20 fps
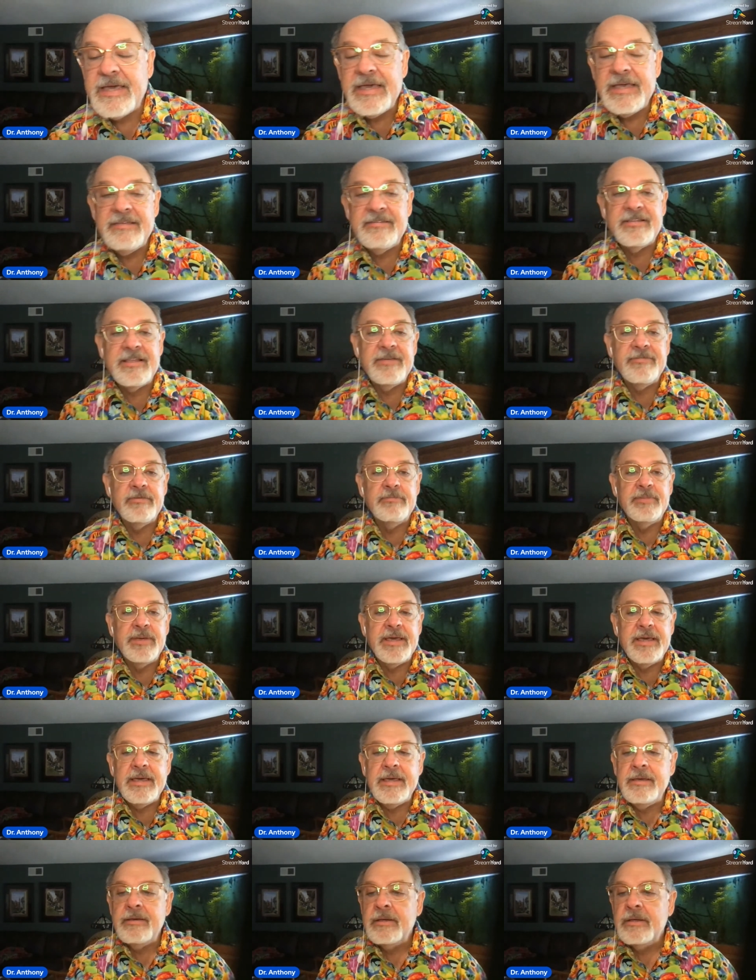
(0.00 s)
Stephen
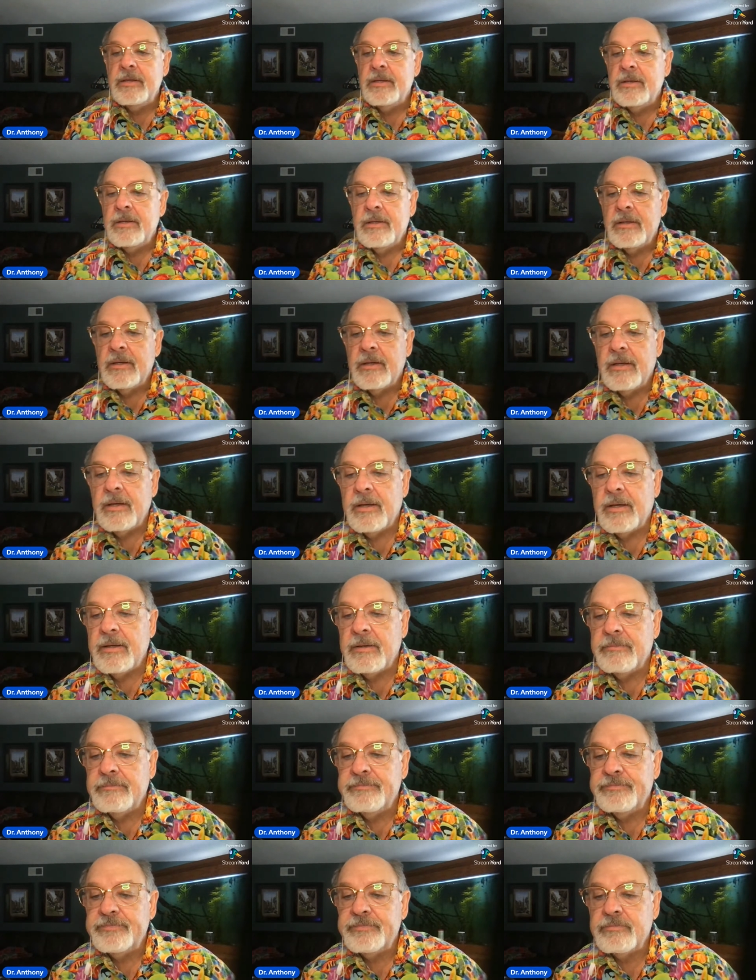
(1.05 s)
P.
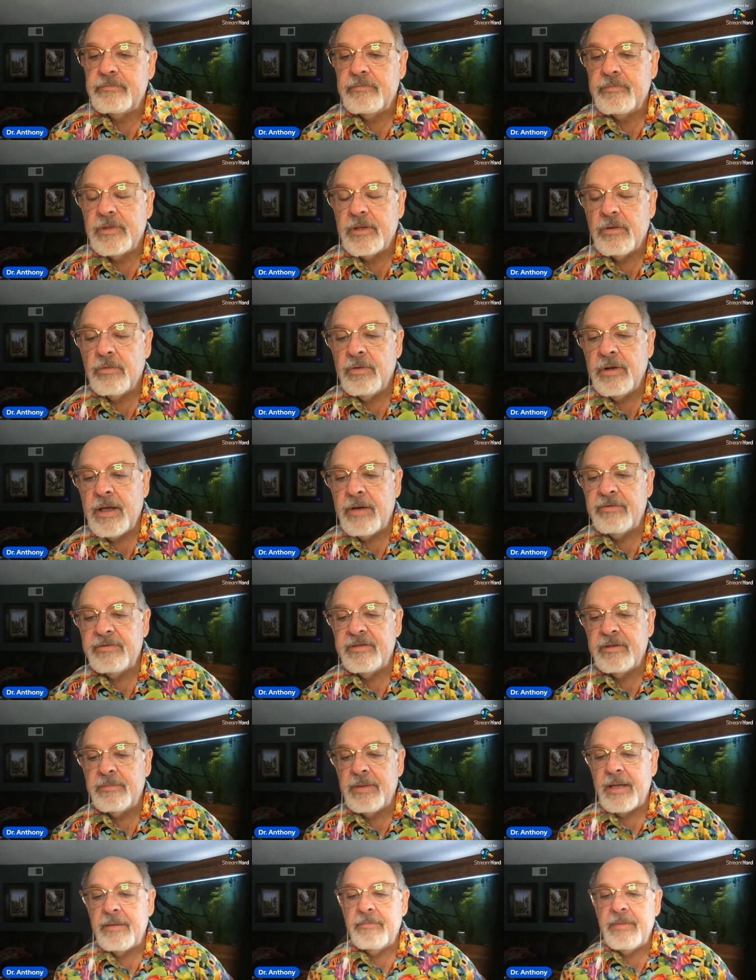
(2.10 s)
When I was
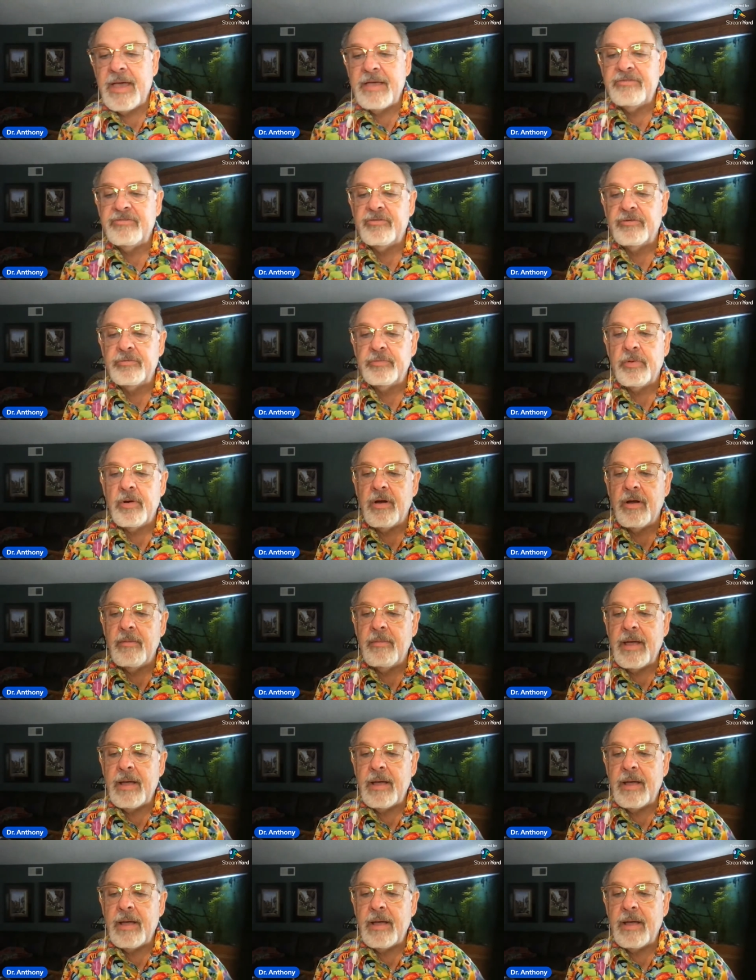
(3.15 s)
in my master's program,